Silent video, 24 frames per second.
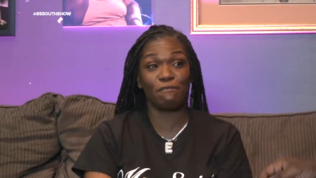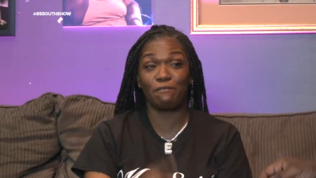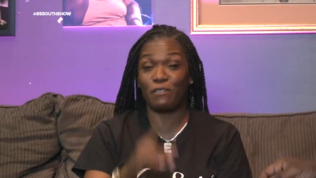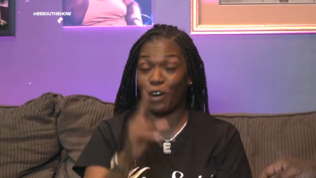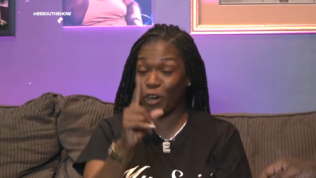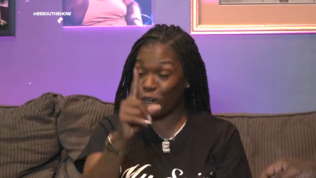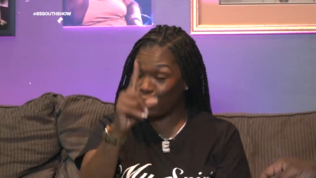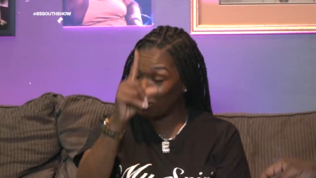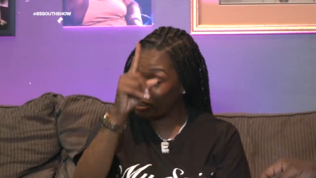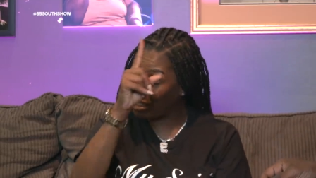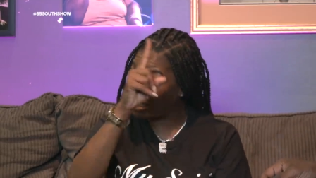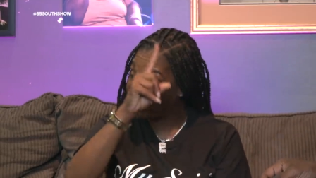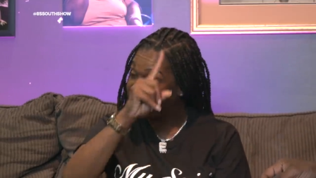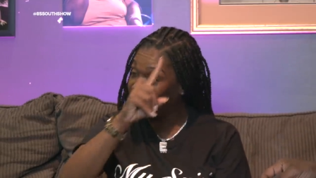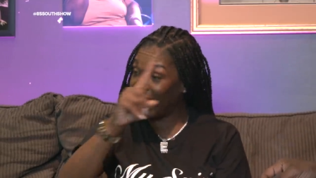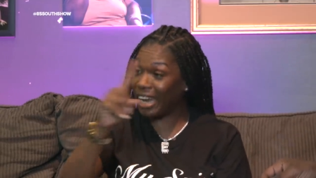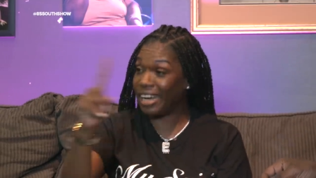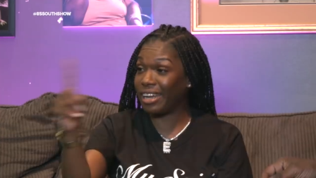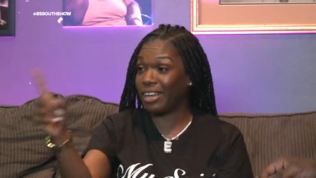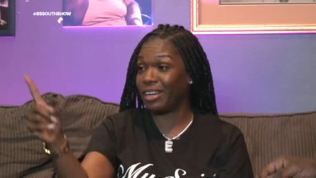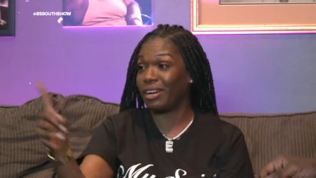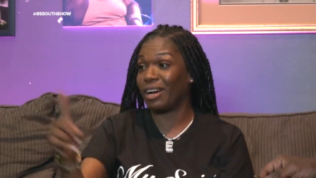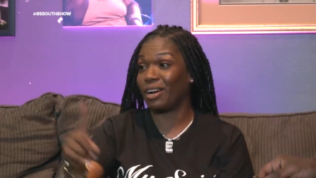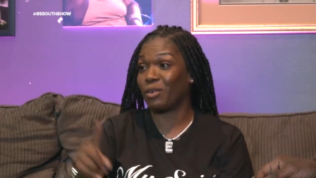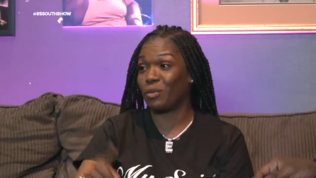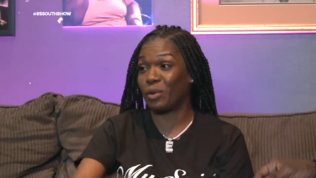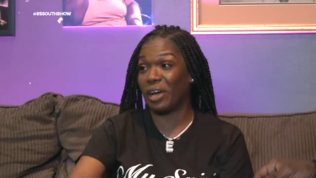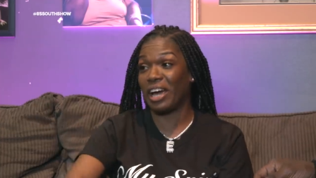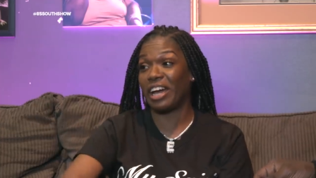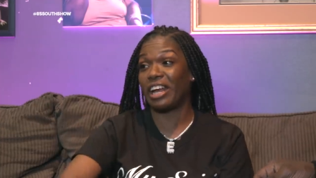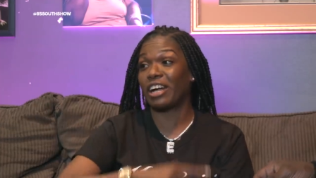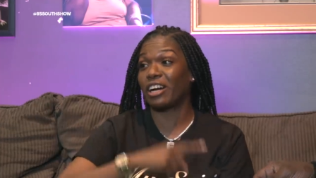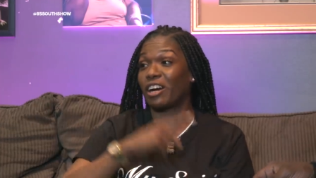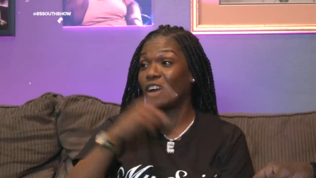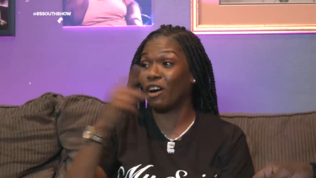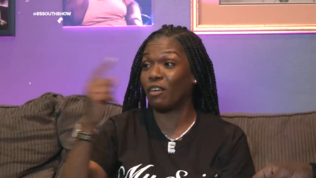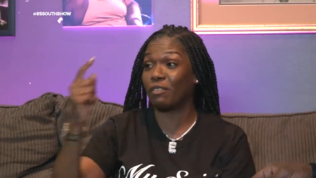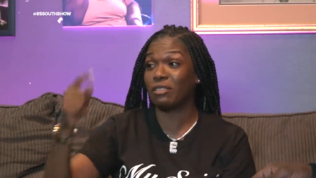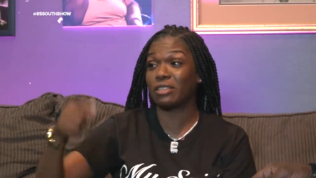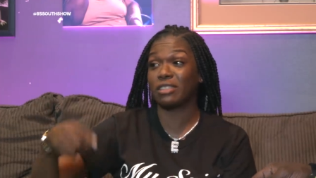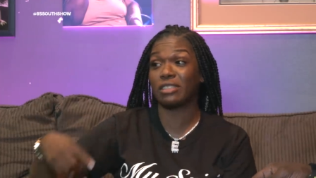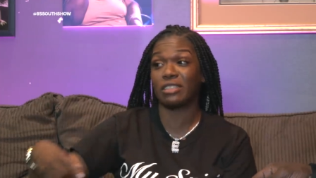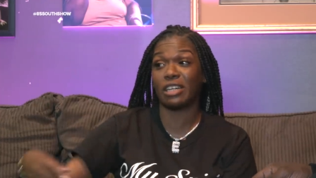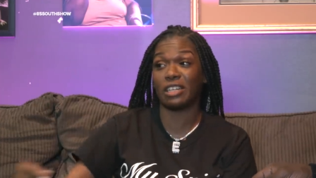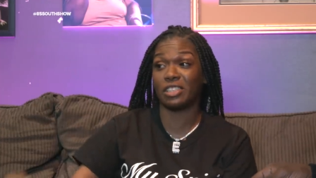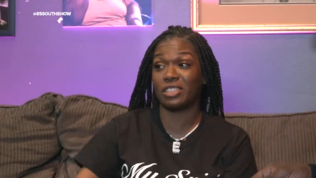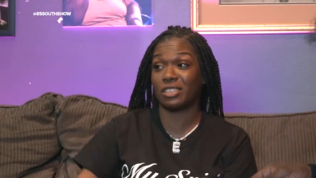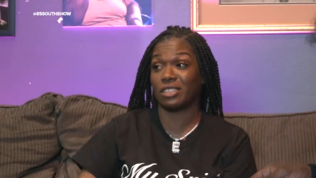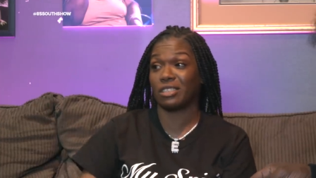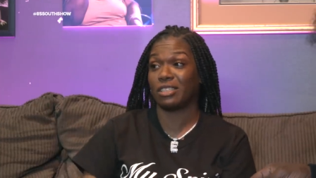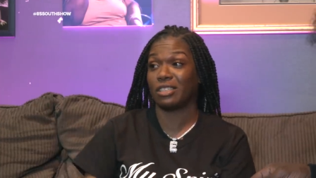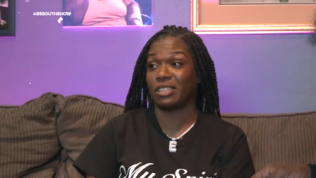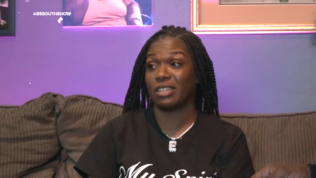first date, we had a conversation.